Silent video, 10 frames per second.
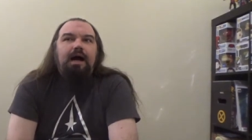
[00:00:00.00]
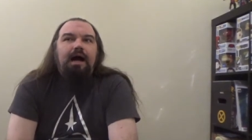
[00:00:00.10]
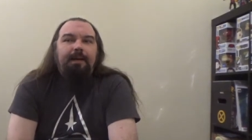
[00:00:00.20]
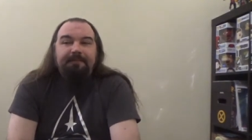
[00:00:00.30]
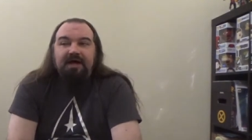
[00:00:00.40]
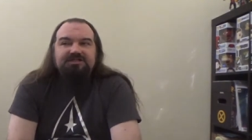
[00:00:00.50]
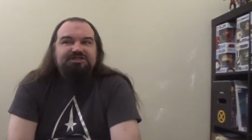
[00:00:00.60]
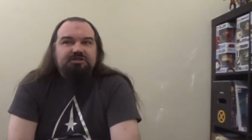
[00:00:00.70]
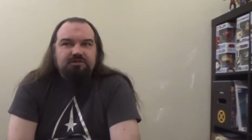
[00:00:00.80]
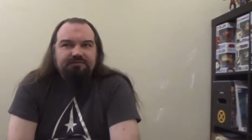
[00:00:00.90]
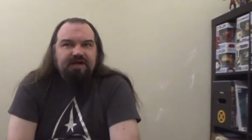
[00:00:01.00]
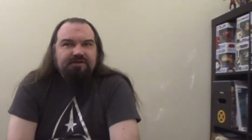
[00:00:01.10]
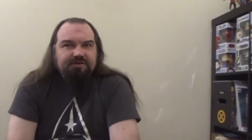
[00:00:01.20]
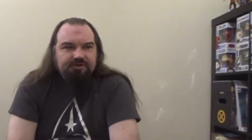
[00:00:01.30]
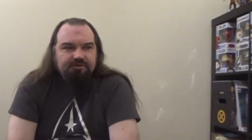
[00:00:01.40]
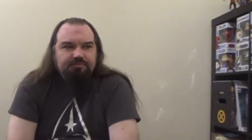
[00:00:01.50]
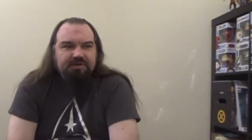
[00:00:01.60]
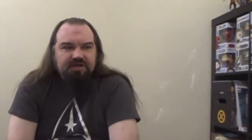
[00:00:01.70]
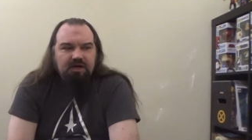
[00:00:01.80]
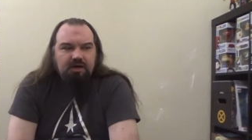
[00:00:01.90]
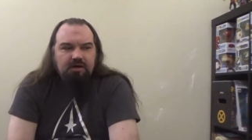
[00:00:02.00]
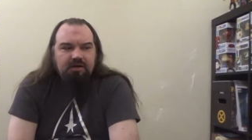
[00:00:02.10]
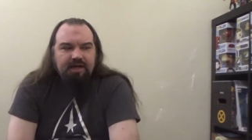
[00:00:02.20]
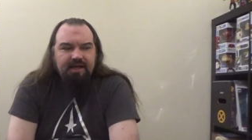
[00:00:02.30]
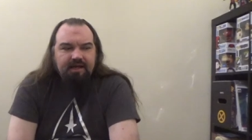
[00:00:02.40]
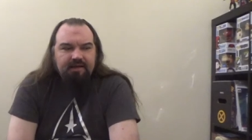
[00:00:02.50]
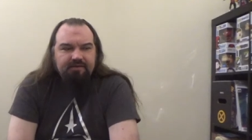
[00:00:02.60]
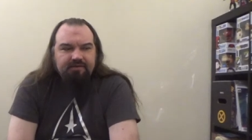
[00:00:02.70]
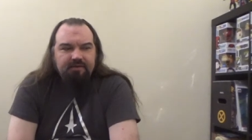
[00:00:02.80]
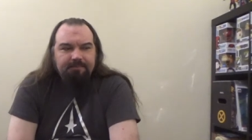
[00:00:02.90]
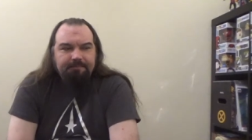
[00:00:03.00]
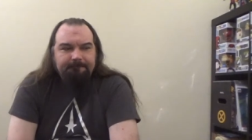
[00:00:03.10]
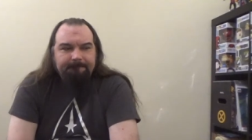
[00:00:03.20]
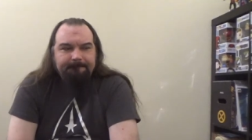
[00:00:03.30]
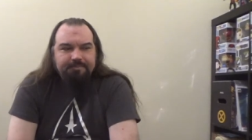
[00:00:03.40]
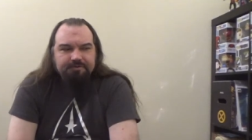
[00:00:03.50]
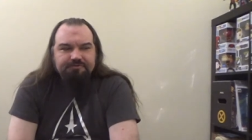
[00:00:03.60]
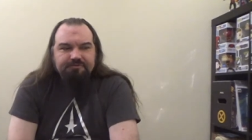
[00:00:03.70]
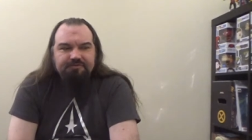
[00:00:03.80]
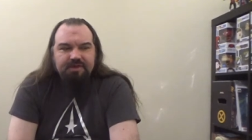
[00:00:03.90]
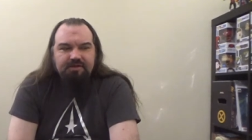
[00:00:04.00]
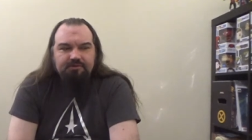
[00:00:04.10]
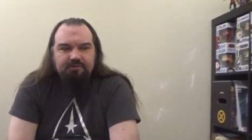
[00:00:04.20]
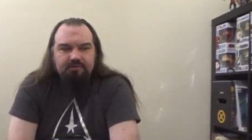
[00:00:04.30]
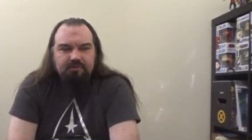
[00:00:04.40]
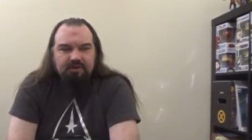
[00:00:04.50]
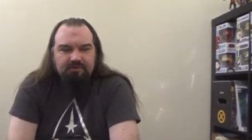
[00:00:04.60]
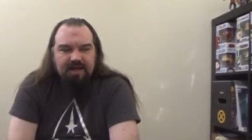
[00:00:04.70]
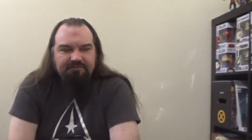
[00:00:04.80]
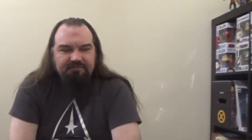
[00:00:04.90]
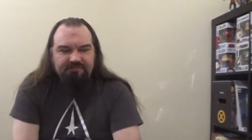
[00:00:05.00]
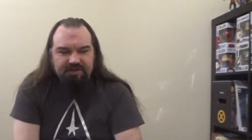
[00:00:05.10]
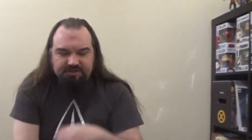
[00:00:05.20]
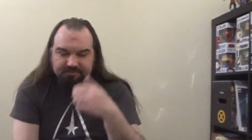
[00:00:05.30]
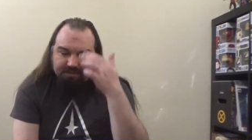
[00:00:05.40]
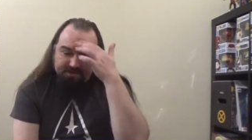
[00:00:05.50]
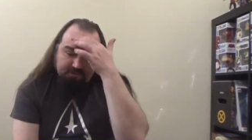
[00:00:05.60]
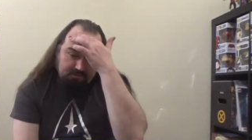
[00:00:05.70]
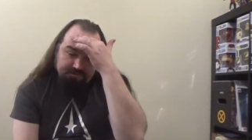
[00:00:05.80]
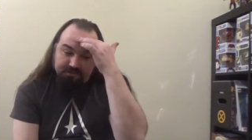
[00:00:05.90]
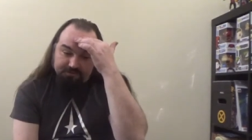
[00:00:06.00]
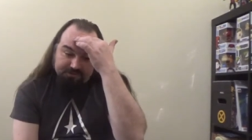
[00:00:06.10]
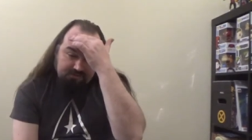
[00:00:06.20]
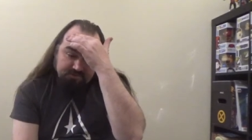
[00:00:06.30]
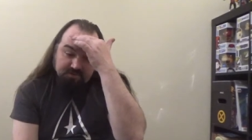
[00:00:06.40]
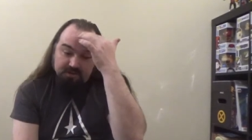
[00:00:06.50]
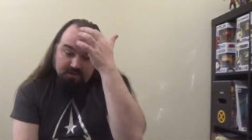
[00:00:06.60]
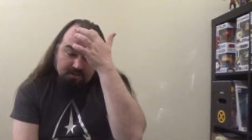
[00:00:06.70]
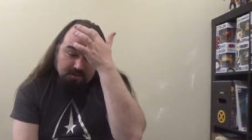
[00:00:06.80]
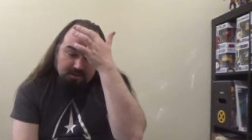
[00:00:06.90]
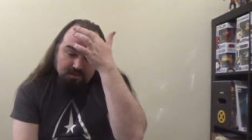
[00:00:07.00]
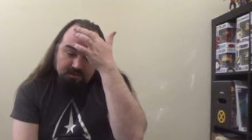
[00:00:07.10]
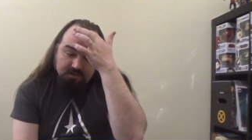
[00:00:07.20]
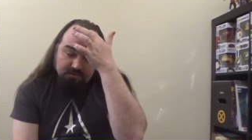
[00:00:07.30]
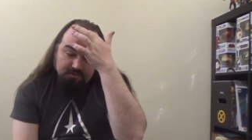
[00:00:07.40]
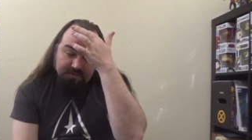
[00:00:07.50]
I'm not sure if I'd do Picard as a booster set or a gravity feed just based on a single season. Though